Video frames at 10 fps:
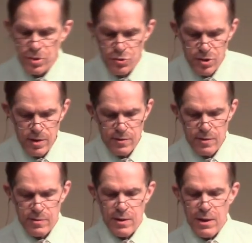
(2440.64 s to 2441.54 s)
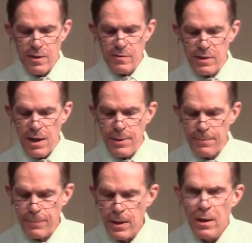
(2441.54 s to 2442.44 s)
Jesus is
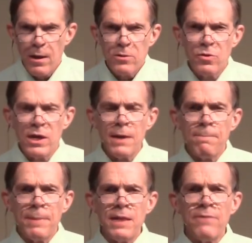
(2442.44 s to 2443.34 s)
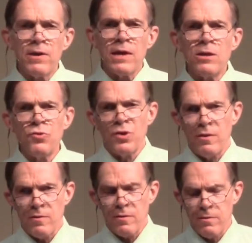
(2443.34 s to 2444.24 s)
coming, to keep believing in
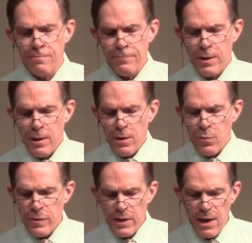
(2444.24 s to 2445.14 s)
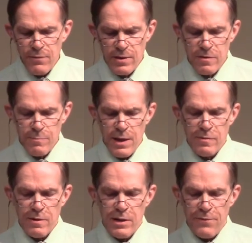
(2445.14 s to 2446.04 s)
Jesus when the evidence
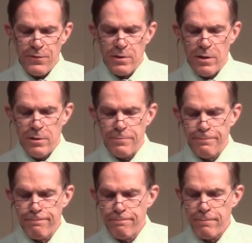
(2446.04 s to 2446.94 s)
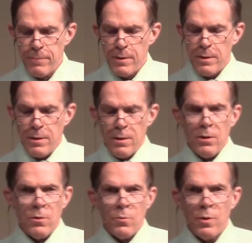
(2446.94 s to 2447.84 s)
makes it difficult.
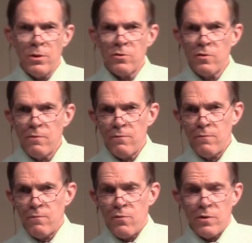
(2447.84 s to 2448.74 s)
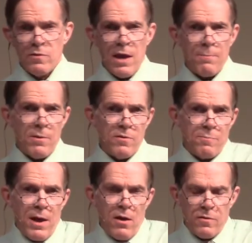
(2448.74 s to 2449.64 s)
When you're for example,
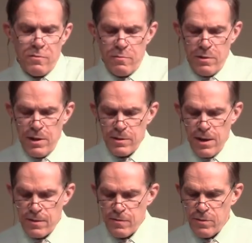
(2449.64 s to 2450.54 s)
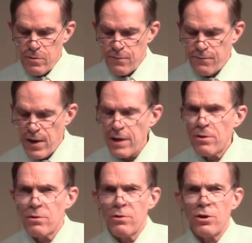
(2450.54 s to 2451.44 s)
spouse neglects you. Find
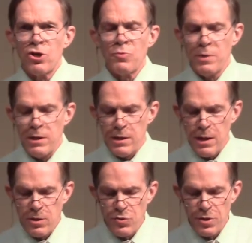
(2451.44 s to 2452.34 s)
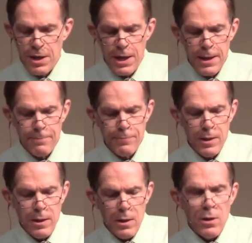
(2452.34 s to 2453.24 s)
your nourishment in El Shaddai.
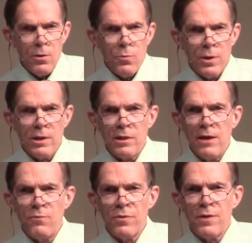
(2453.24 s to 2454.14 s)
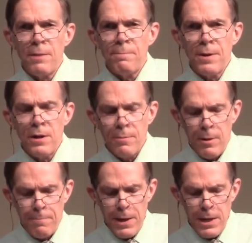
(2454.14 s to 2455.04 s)
When you live with
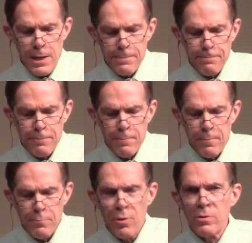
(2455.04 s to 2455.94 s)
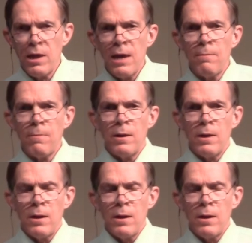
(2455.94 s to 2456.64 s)
unbearable pain, proclaim